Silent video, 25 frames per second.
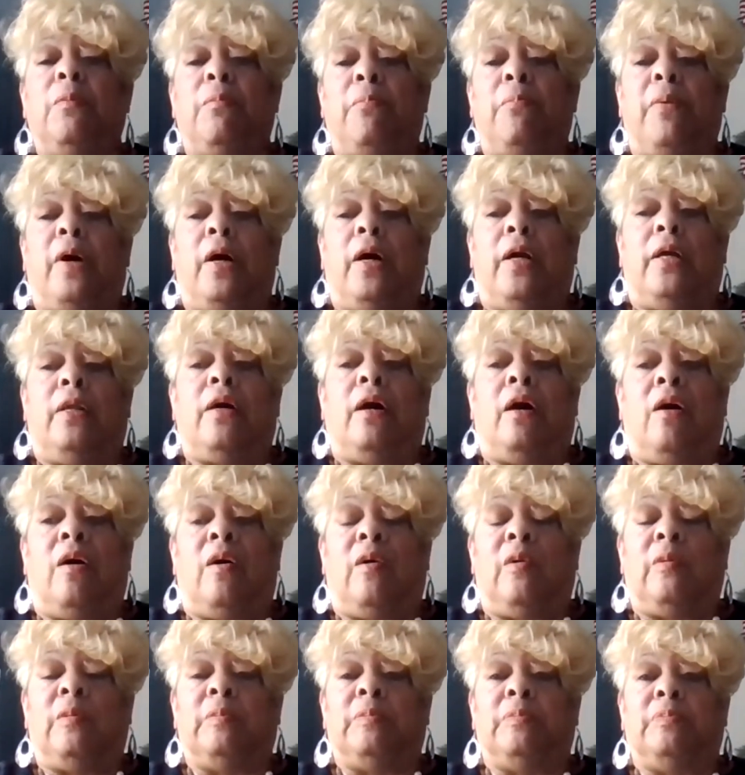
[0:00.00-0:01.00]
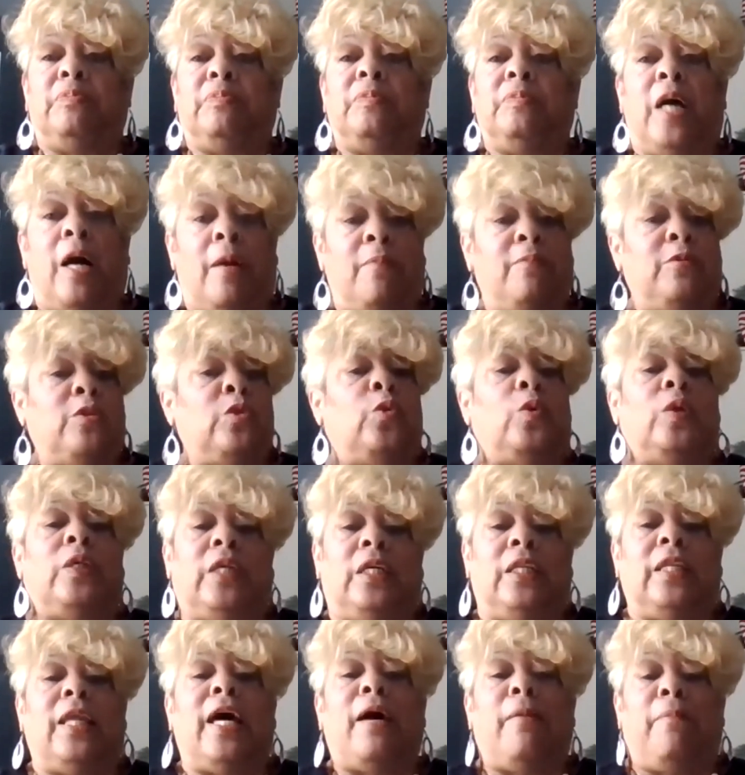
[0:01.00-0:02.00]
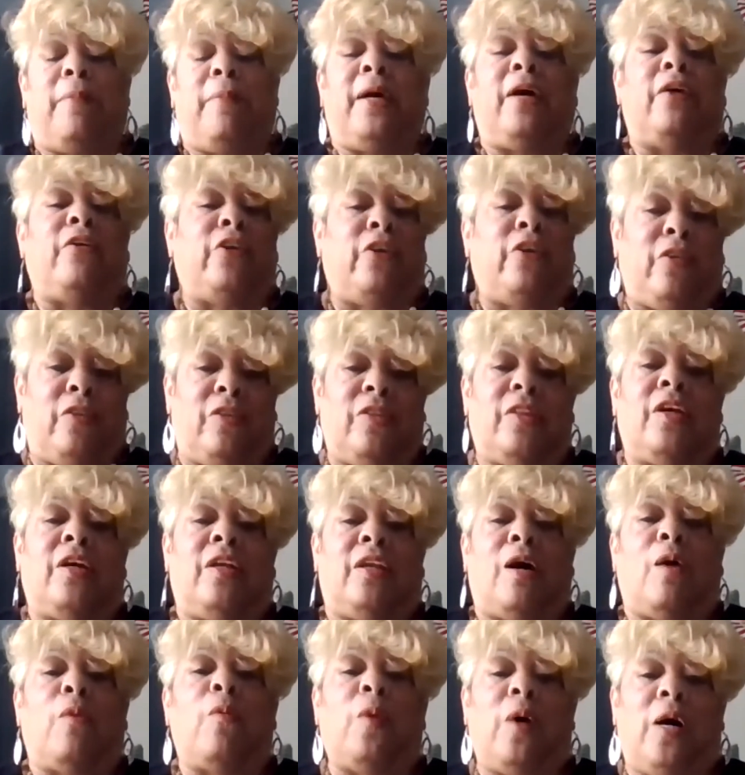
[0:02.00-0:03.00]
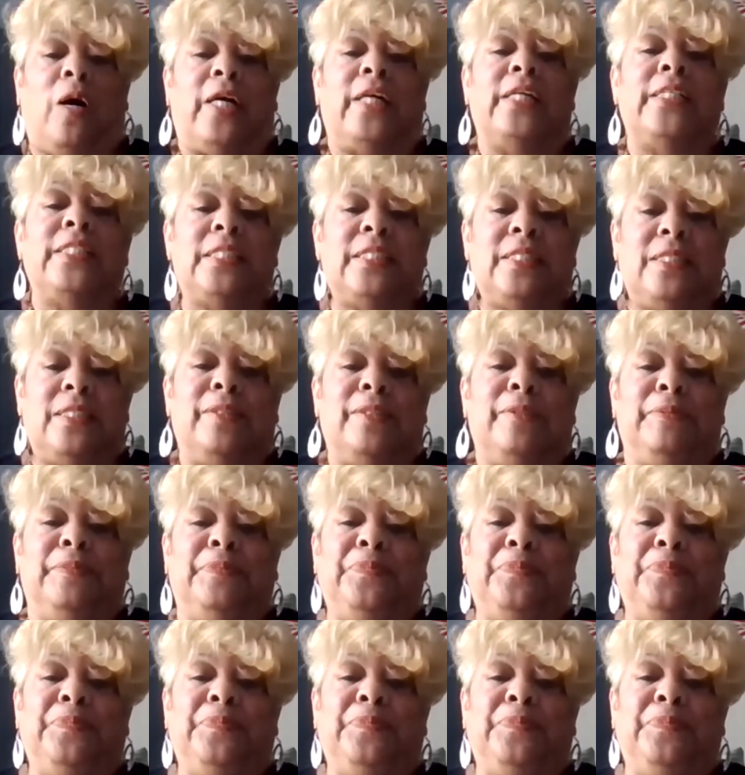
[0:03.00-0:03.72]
But I'm doing a lot better than I was.